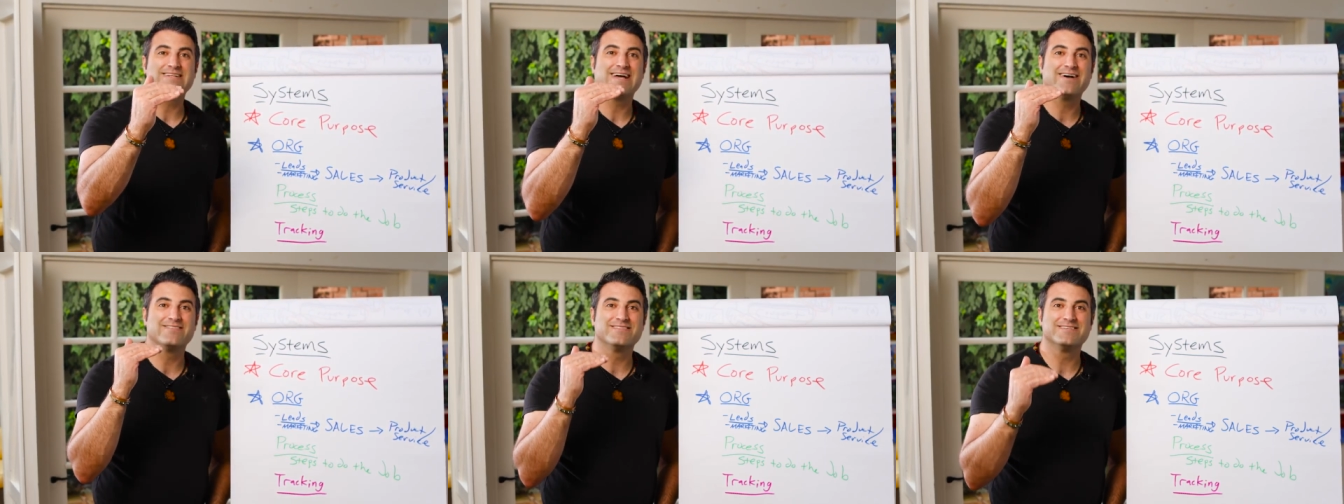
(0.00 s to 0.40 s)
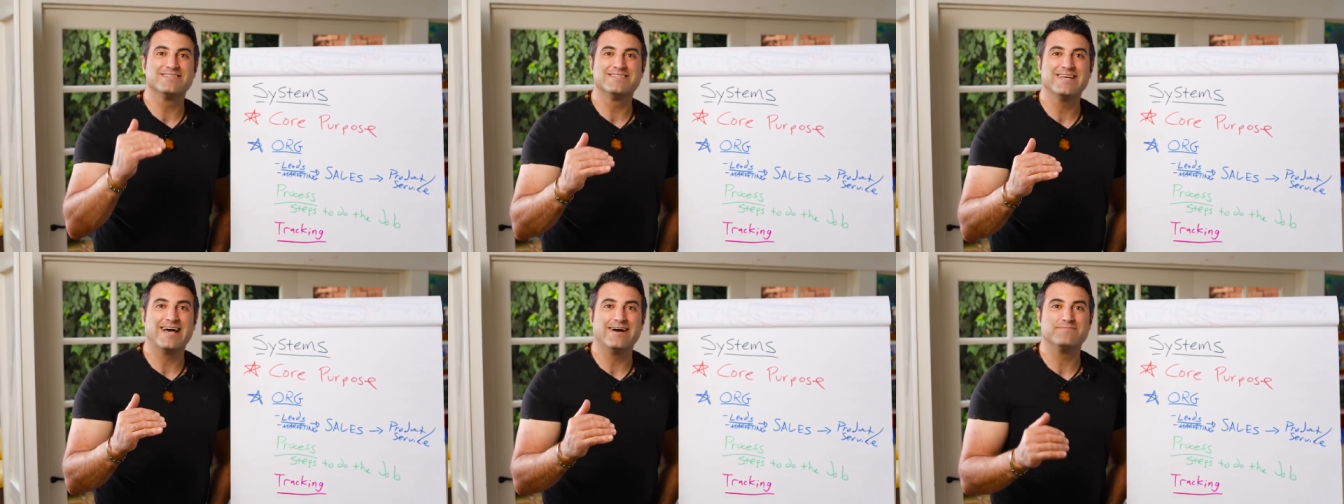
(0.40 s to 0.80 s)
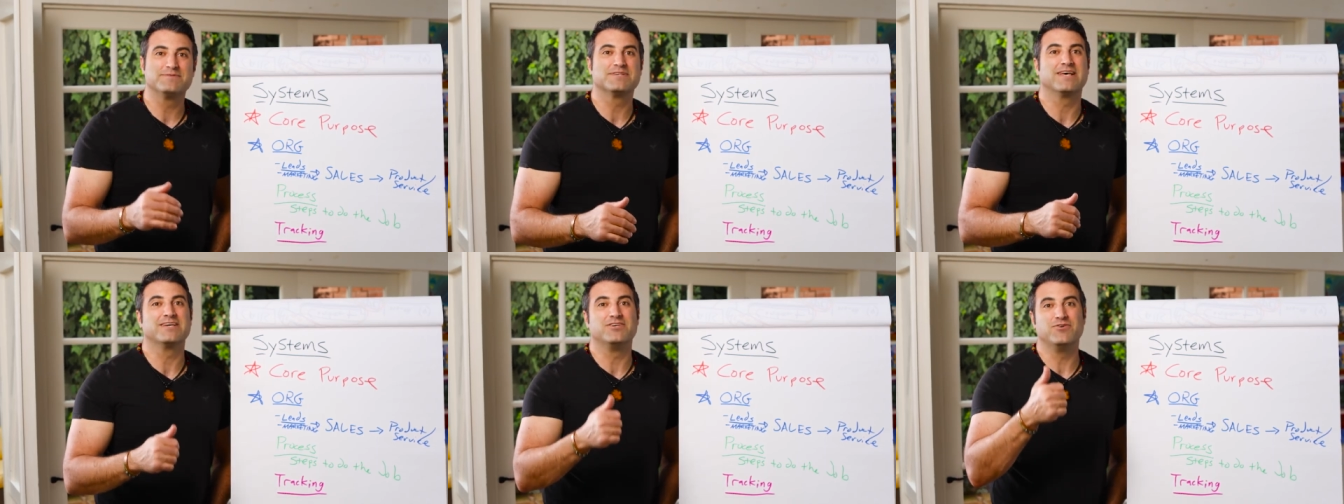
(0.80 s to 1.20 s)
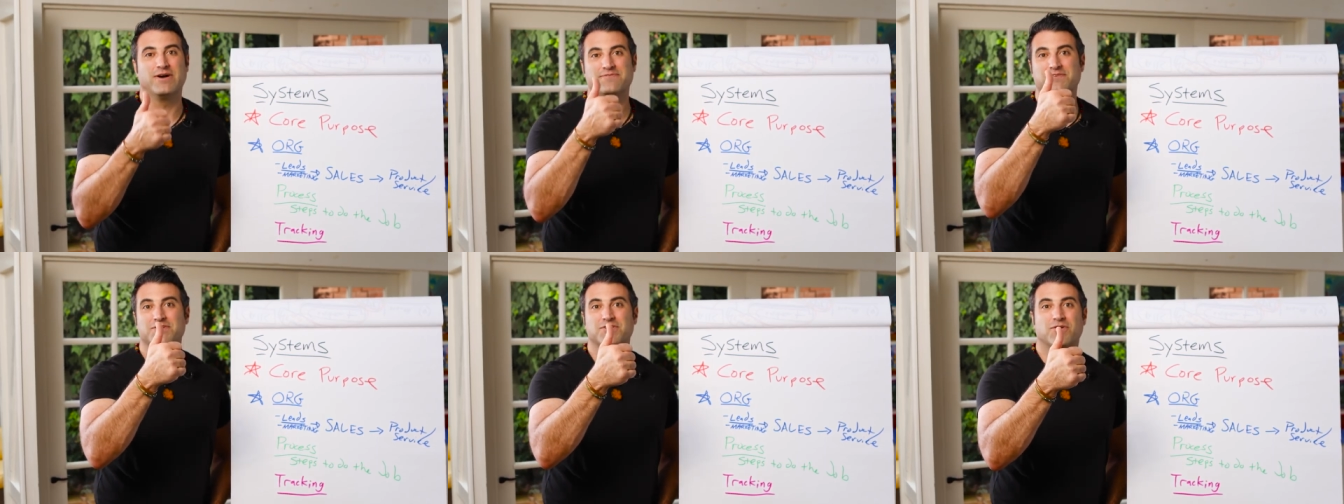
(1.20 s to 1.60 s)
down the steps, like you
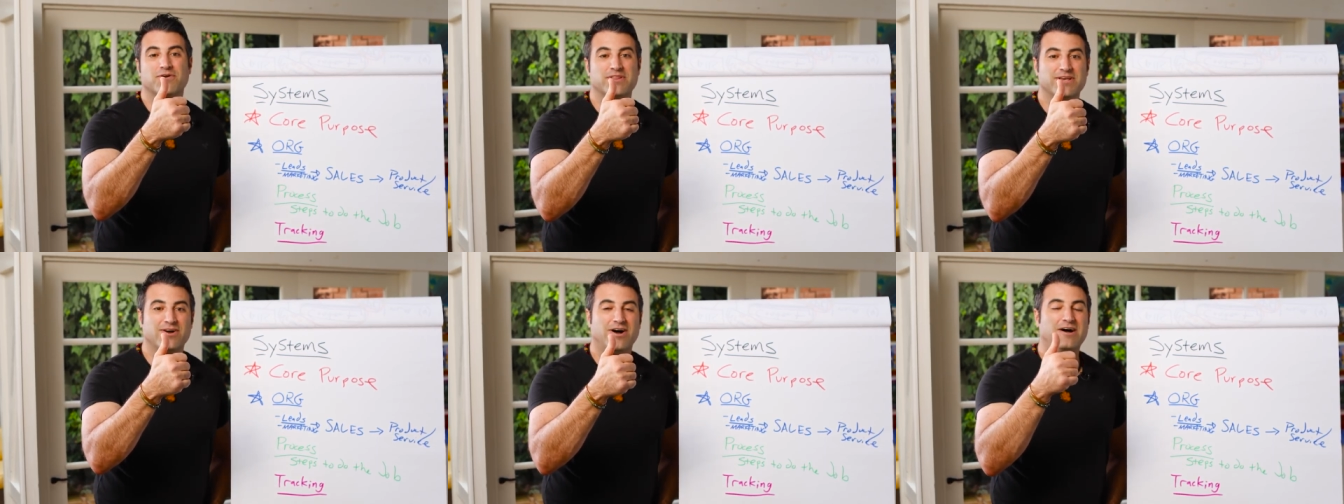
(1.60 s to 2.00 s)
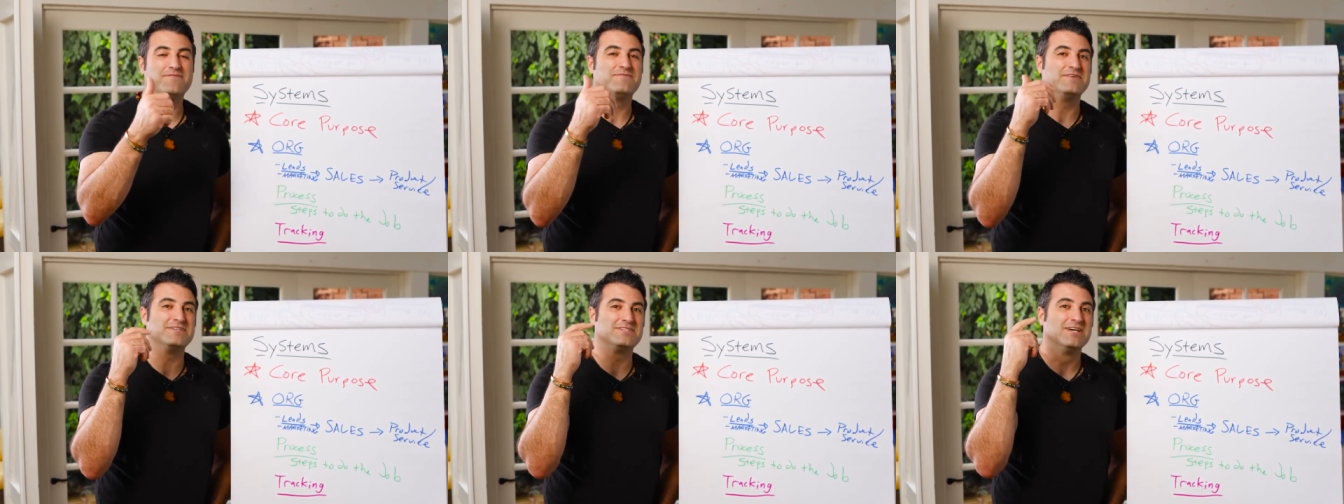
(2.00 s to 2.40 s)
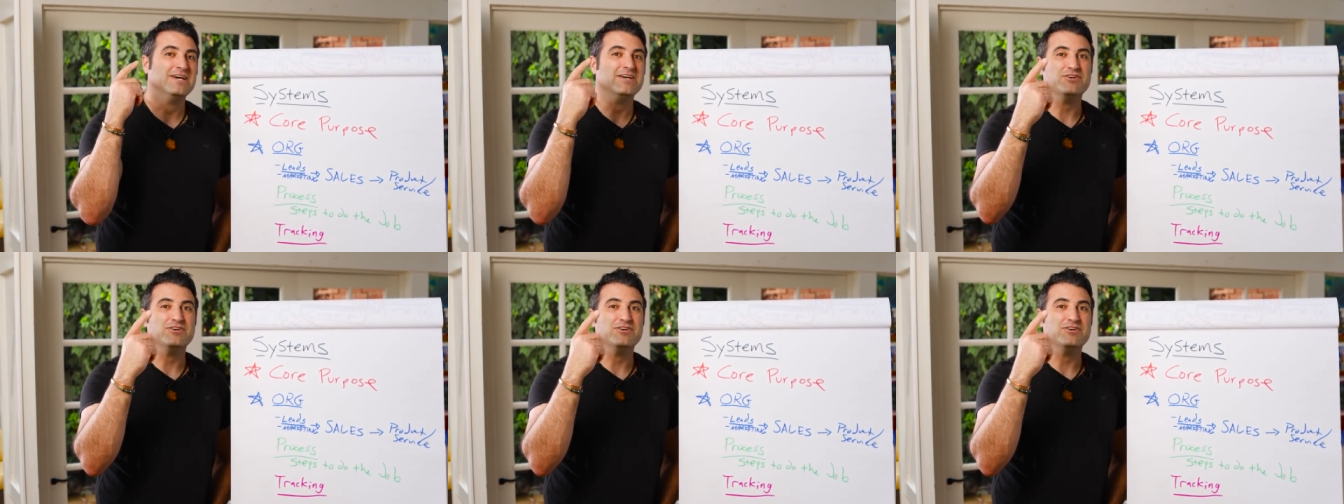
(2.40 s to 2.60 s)
have to go to the office,